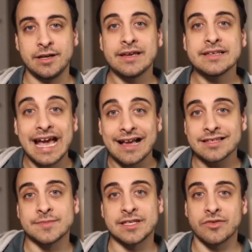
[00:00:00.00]
Because they
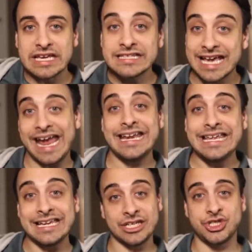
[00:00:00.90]
ask themselves, is
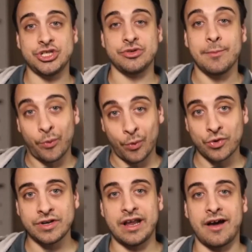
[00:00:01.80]
any issue
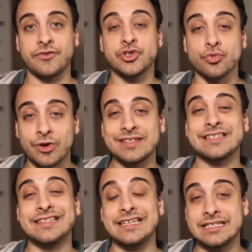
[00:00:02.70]
important enough to
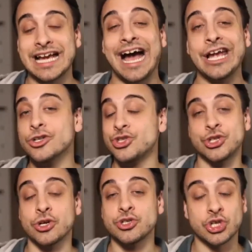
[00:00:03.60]
risk the entire
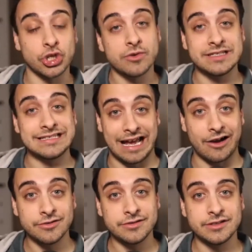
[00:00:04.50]
church closing
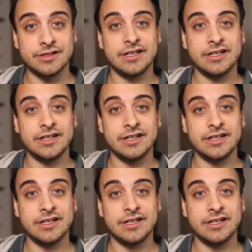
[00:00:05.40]
down?